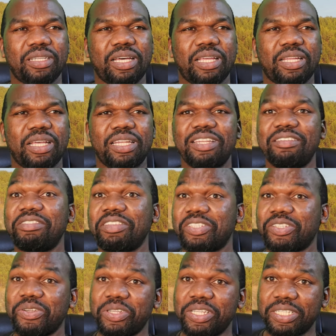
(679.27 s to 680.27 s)
at
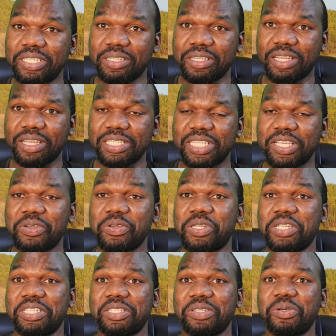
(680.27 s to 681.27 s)
Livingstonia
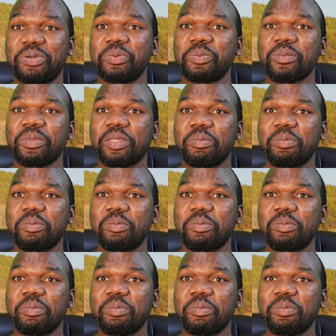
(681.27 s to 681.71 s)
Secondary School,